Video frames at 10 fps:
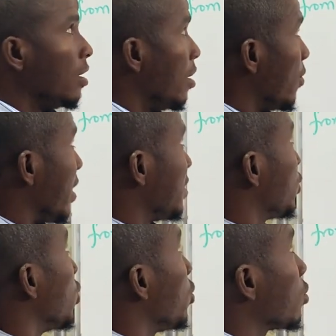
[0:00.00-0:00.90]
Alright,
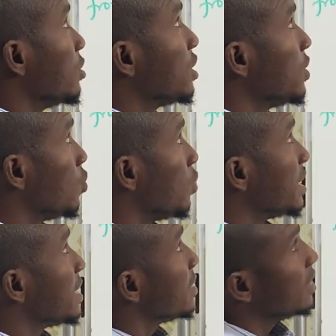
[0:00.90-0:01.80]
so we continue
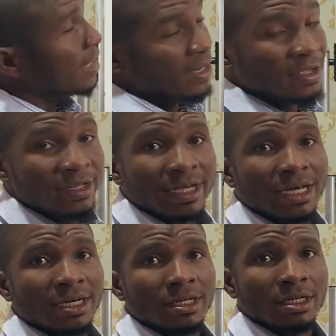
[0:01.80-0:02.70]
with
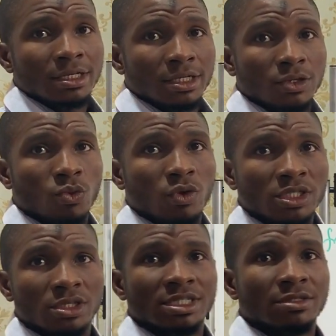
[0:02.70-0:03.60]
linear
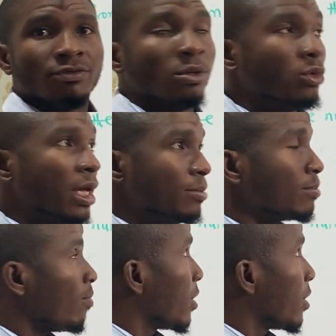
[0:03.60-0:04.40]
equations and formula.